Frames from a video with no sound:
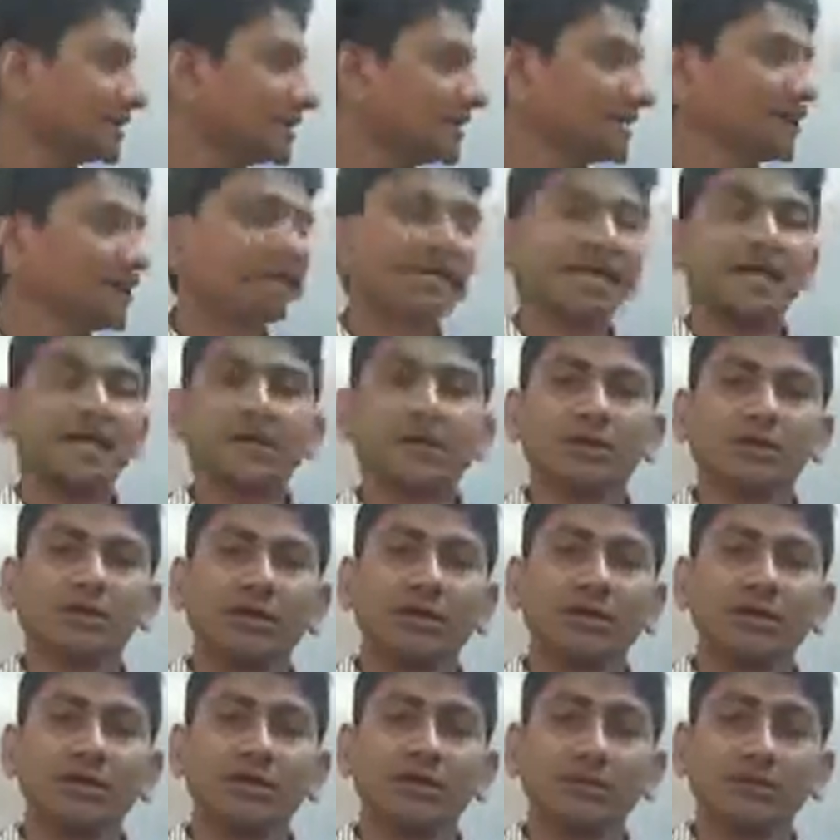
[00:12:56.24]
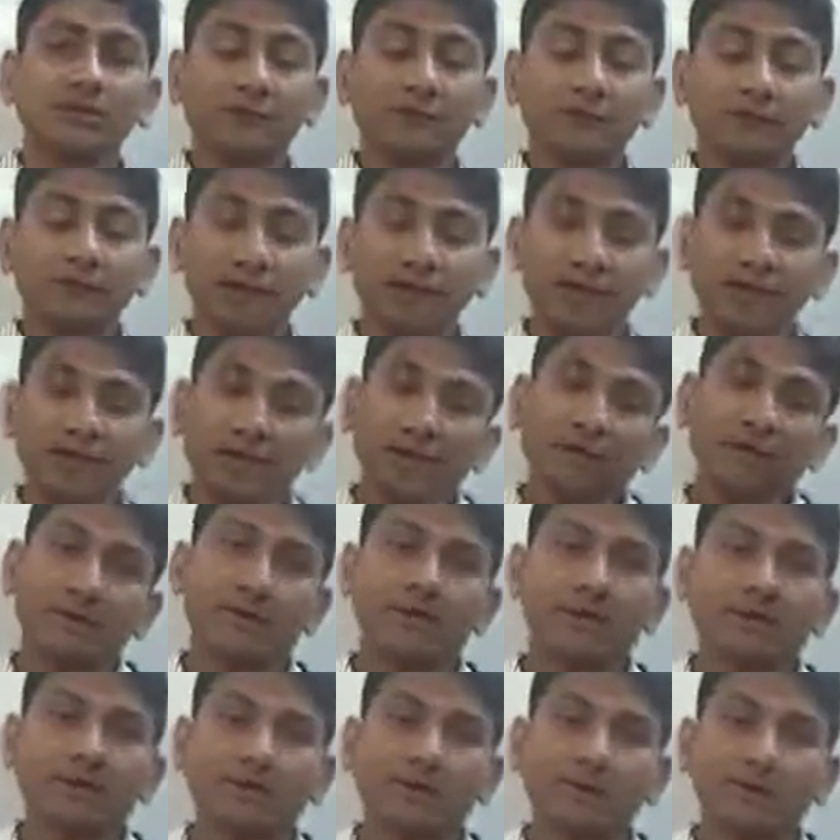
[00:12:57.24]
easily calculate if you are clear
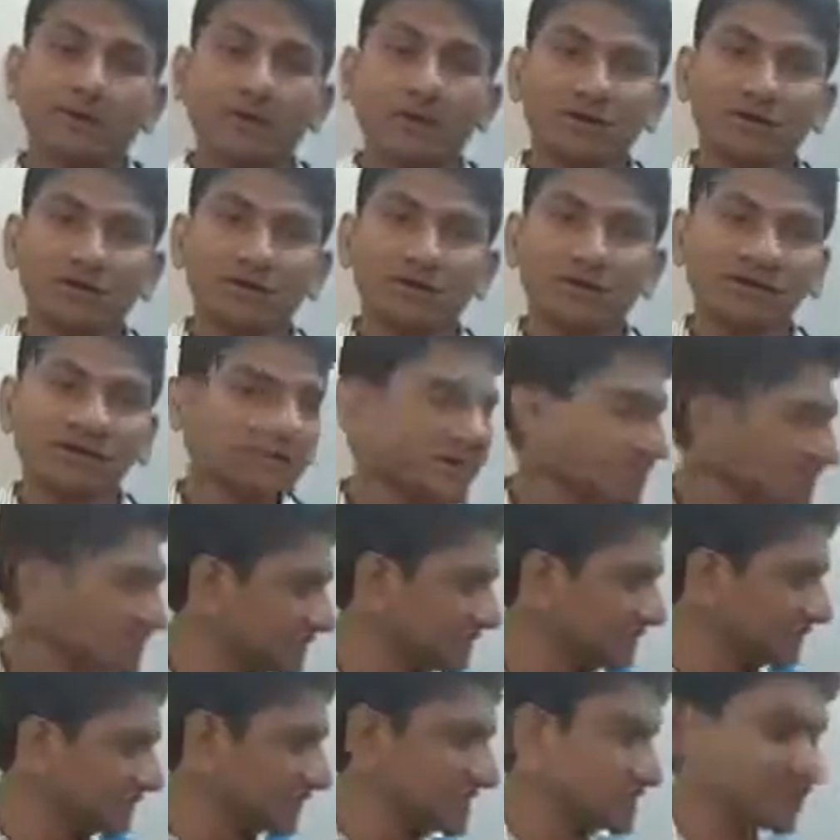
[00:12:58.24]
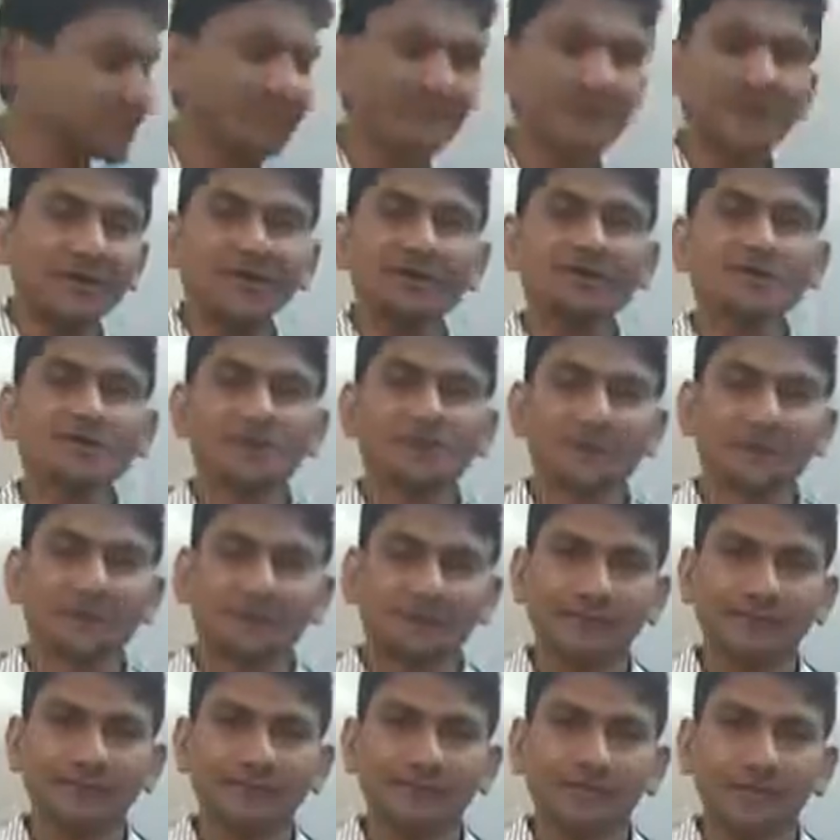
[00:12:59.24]
about the concept. It is a very simple question.